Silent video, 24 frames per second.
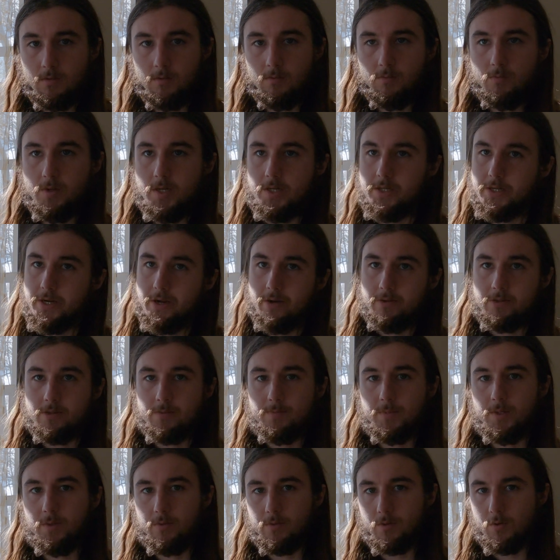Reach out to
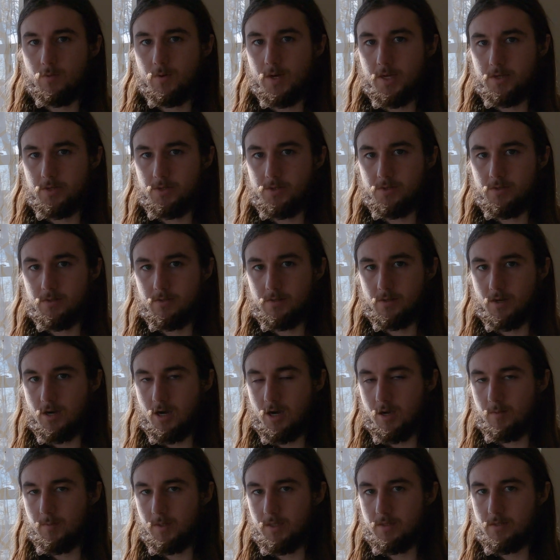me with questions,
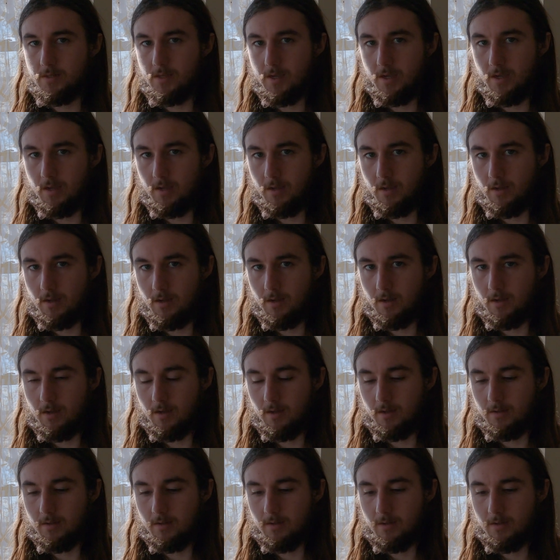comments,
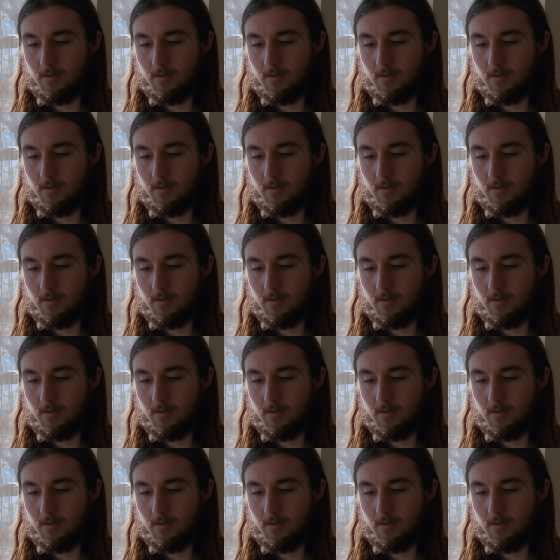or